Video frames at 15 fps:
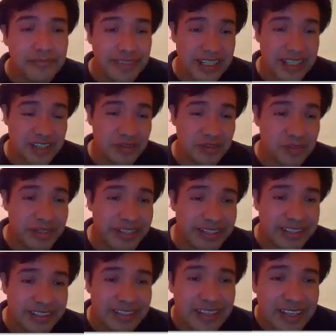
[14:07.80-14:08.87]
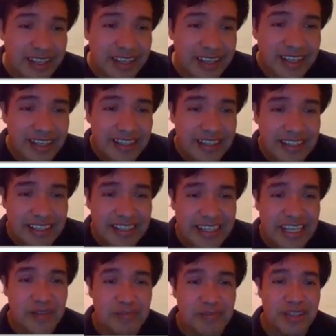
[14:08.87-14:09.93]
Next, number 8. He
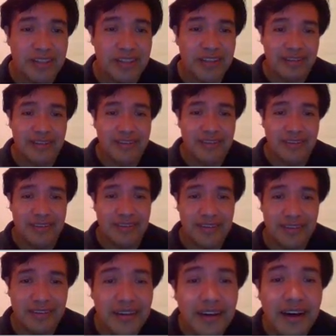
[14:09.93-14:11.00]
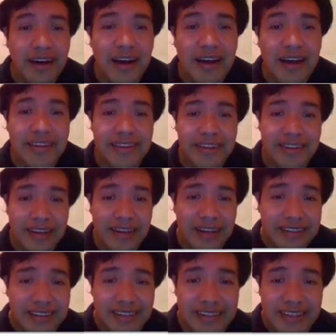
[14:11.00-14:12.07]
gave me the
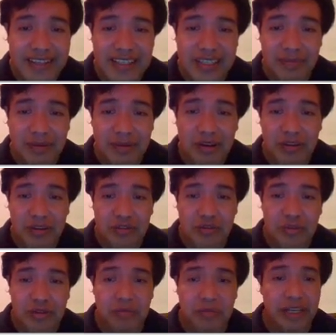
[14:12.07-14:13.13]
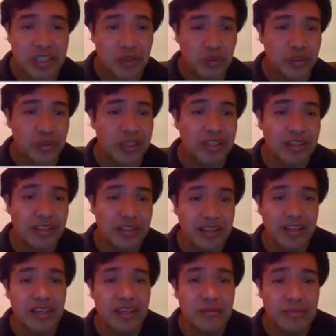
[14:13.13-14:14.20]
ideas about how to improve my cooking. He
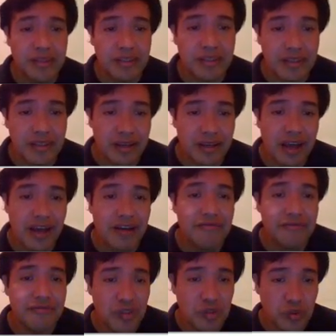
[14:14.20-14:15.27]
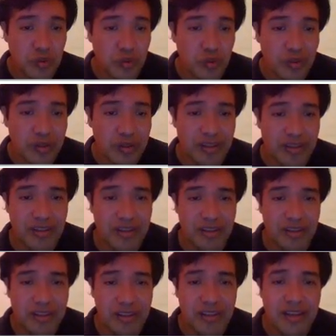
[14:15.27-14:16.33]
gave me a few
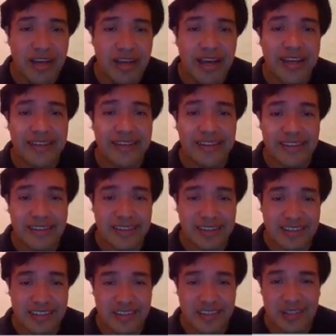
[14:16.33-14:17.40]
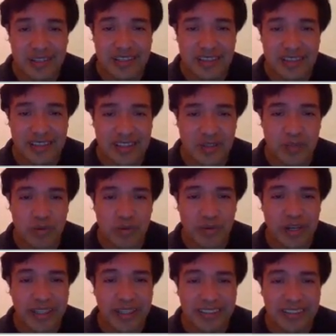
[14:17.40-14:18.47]
ideas. You can see it's
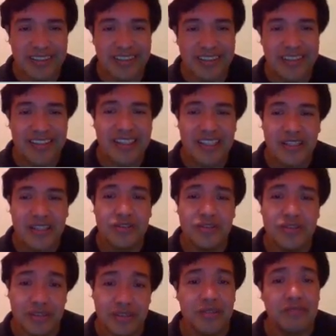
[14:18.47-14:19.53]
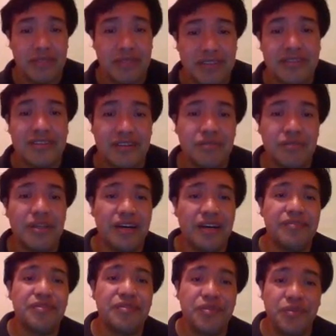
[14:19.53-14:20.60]
plural, so that means that we
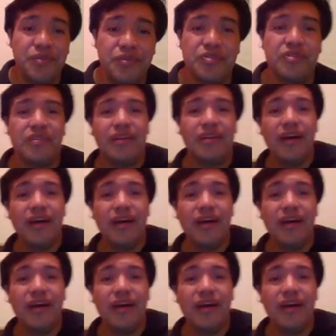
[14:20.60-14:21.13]
have to use